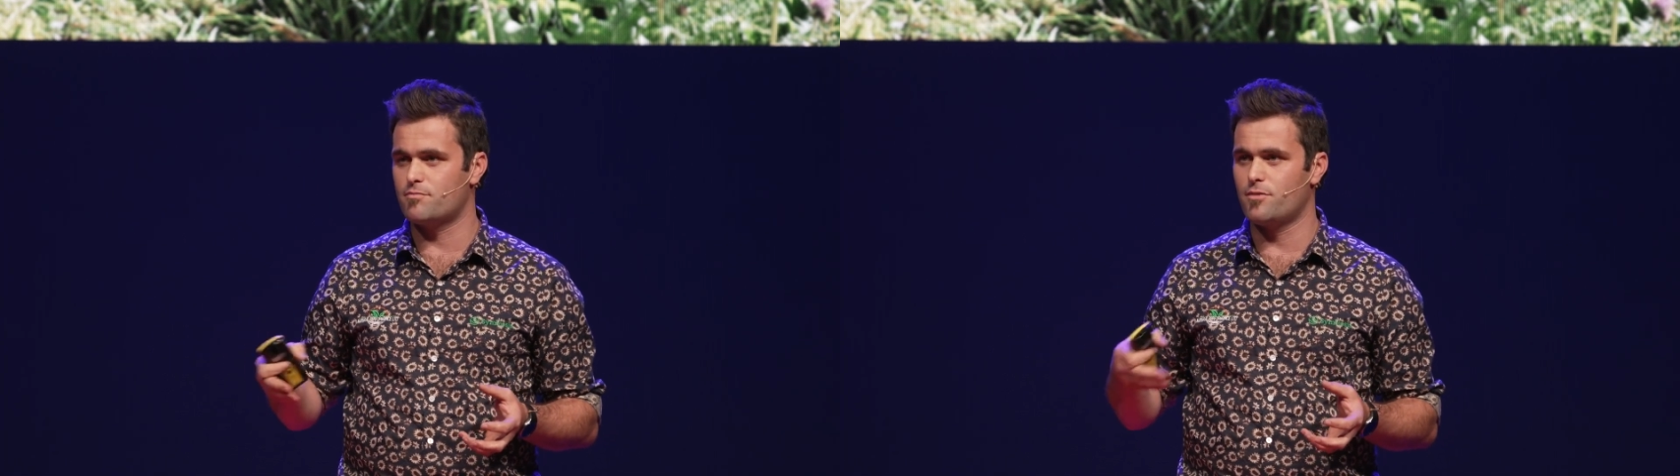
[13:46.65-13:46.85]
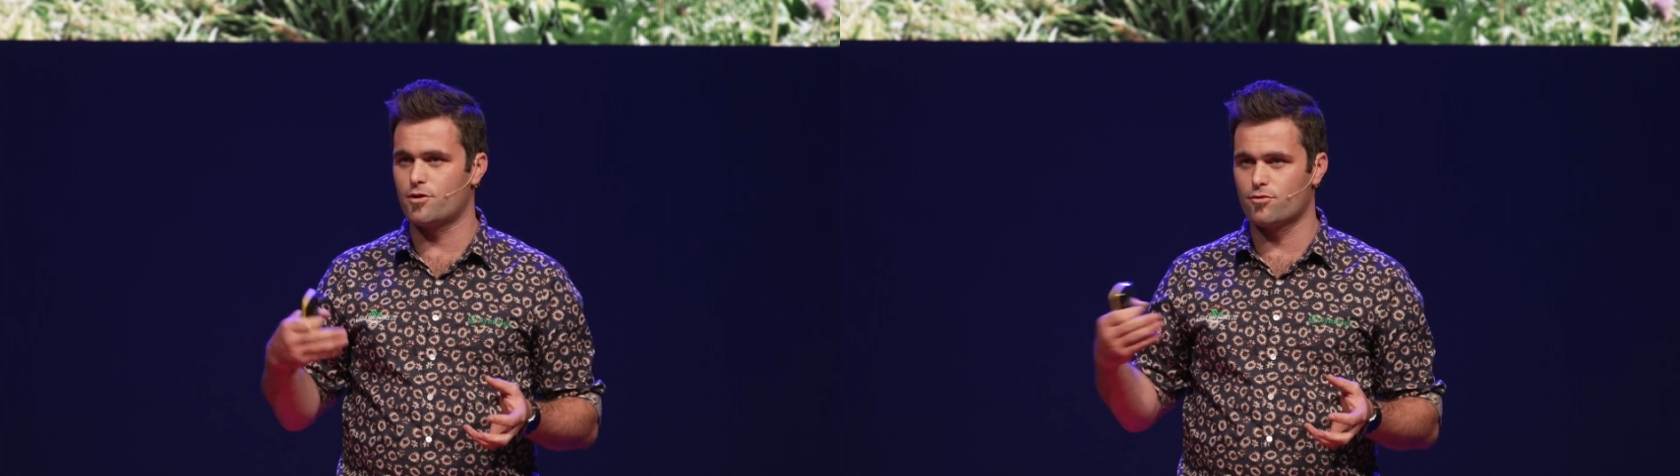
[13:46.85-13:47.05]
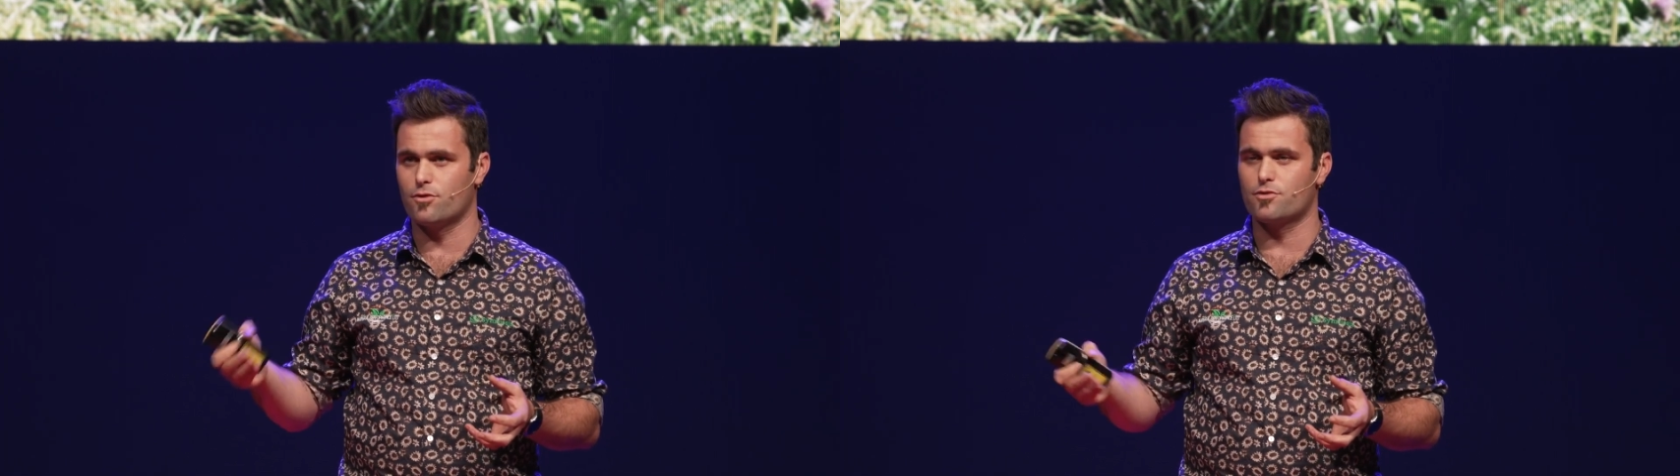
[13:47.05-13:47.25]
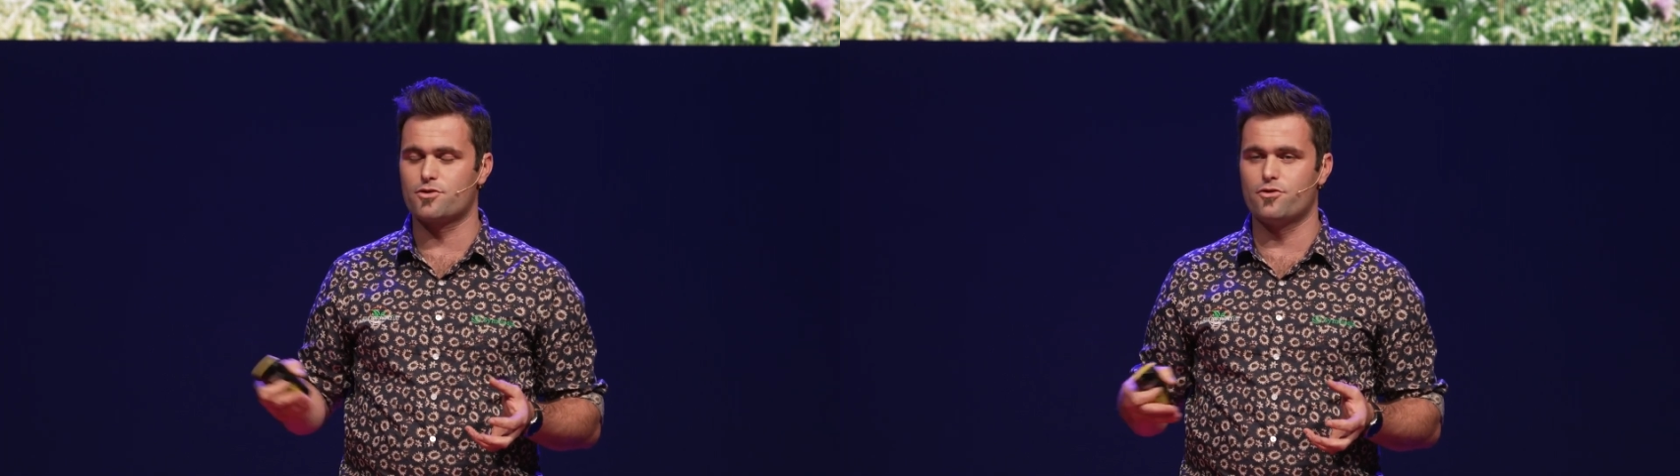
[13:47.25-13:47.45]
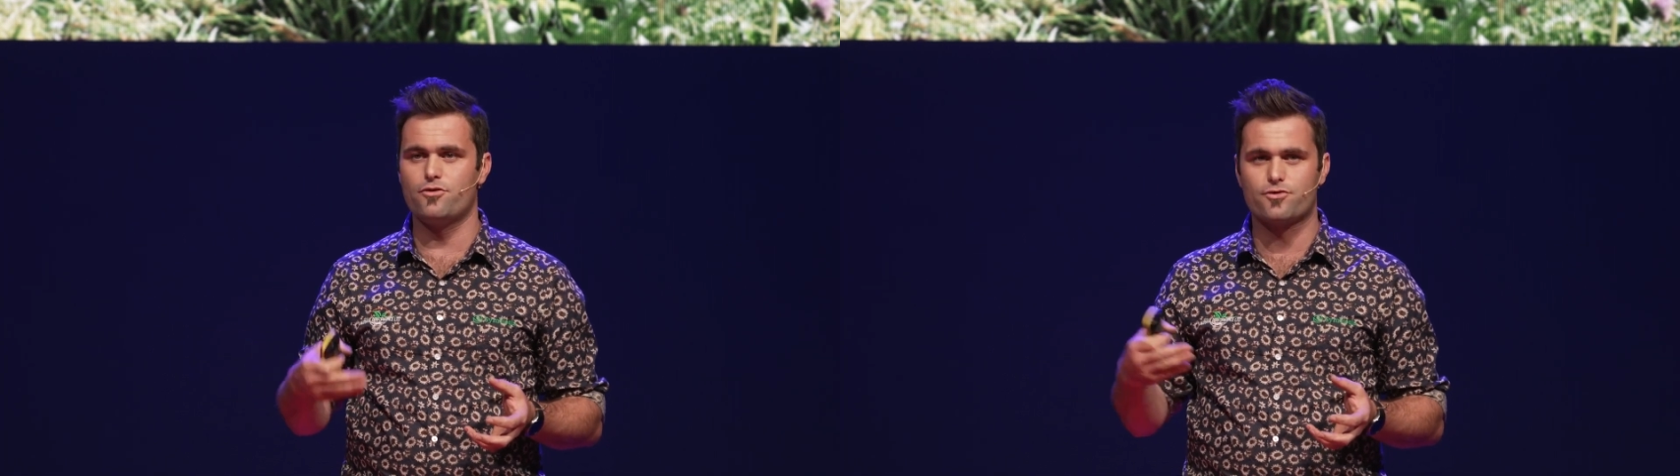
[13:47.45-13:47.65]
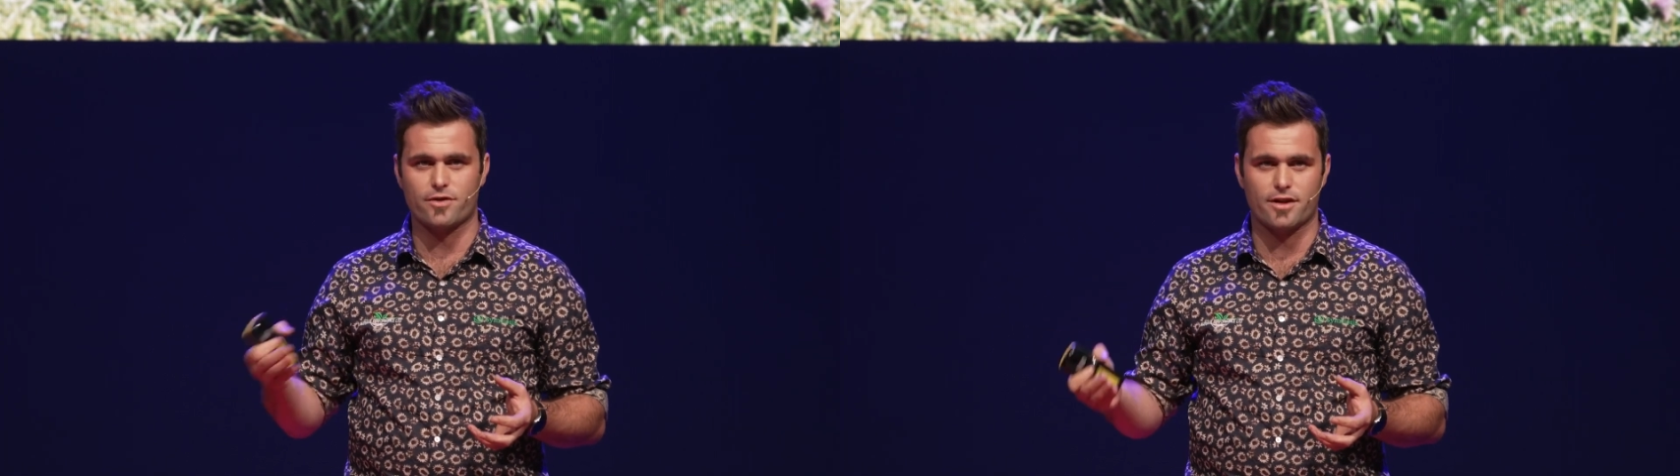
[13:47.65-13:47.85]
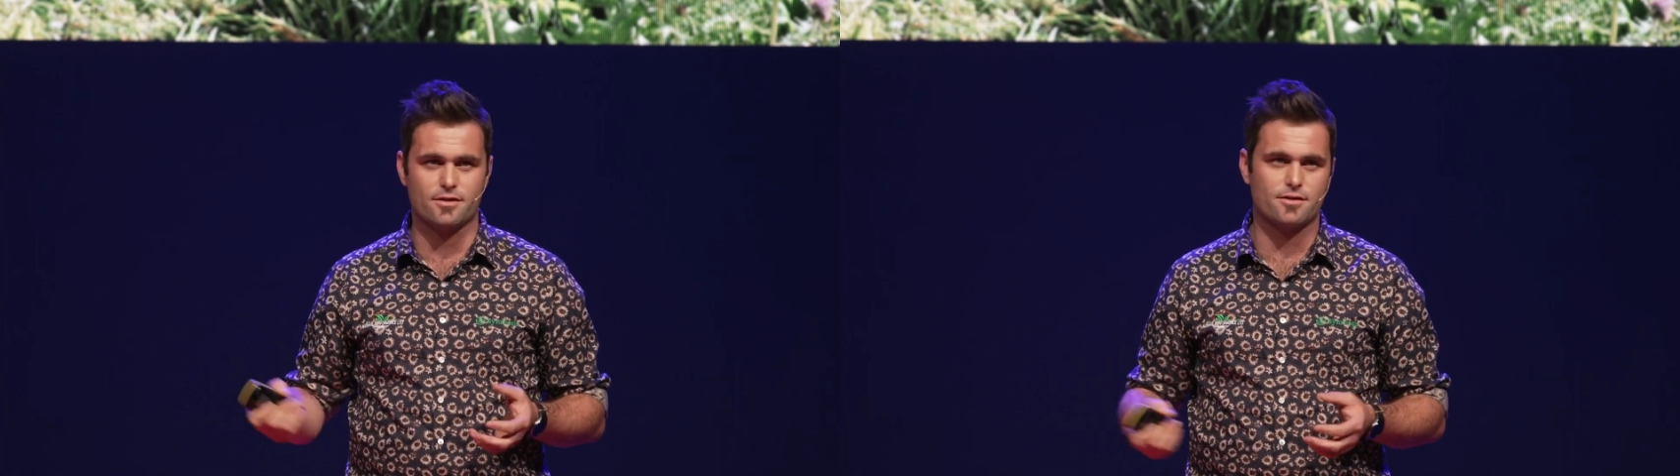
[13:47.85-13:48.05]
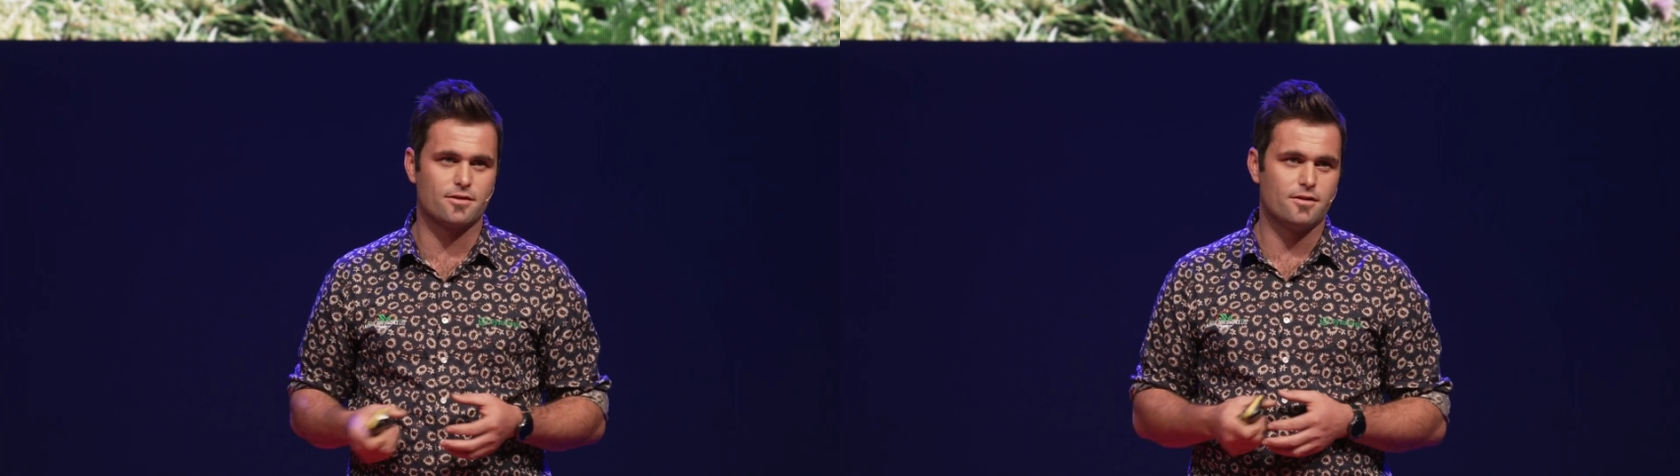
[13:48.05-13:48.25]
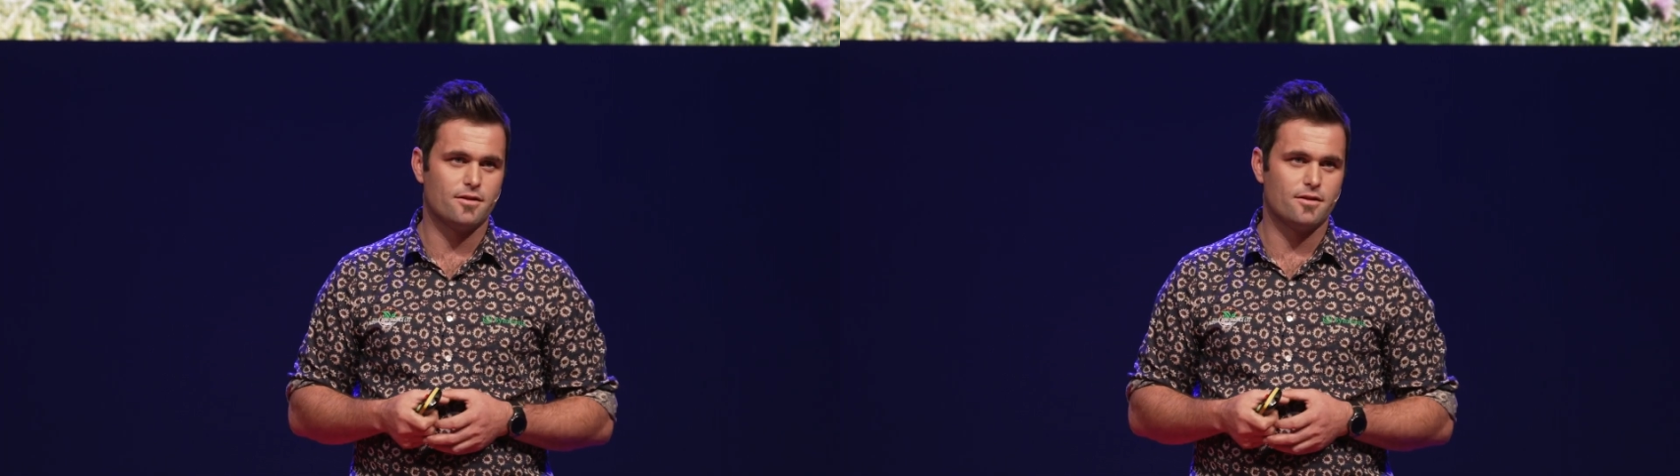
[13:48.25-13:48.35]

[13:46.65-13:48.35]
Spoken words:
minerals, nutrients,